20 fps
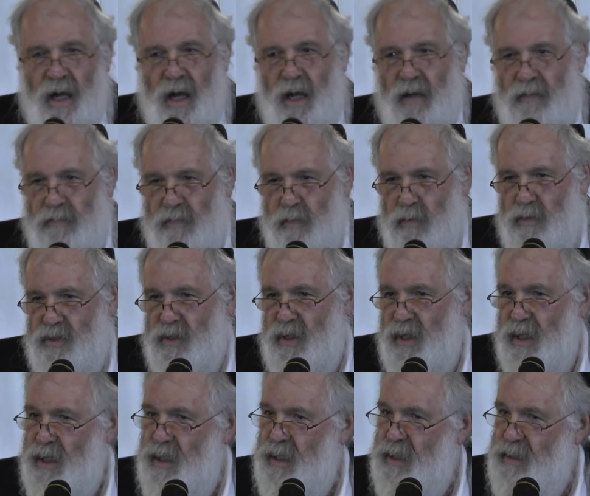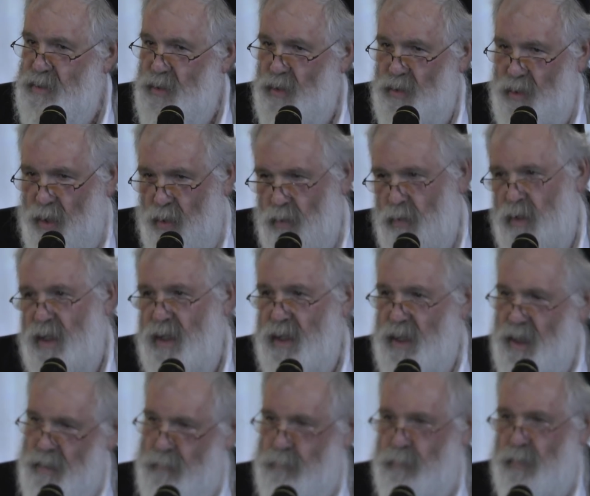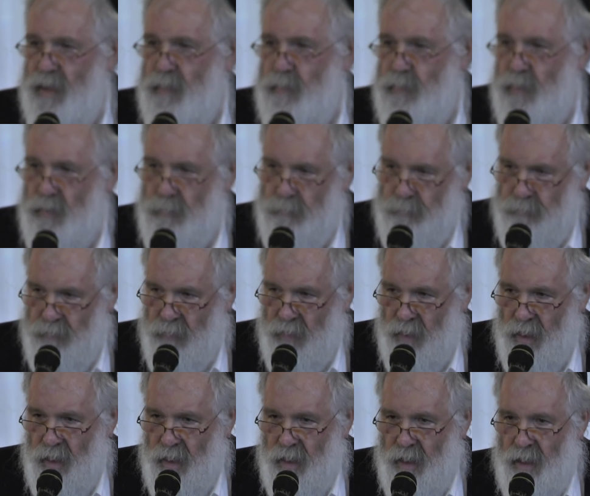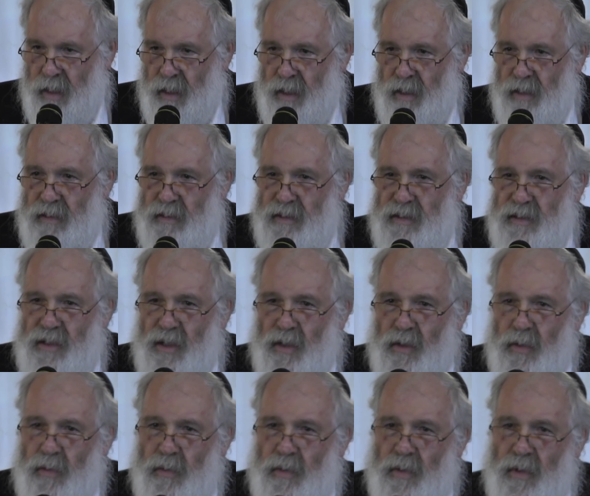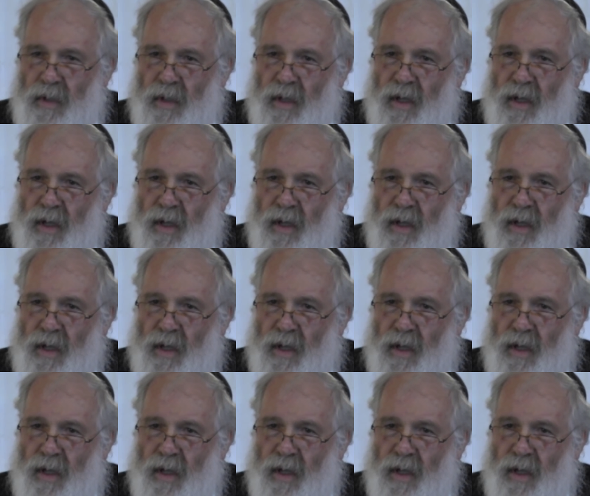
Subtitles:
unfortunately, it's not only young people. So,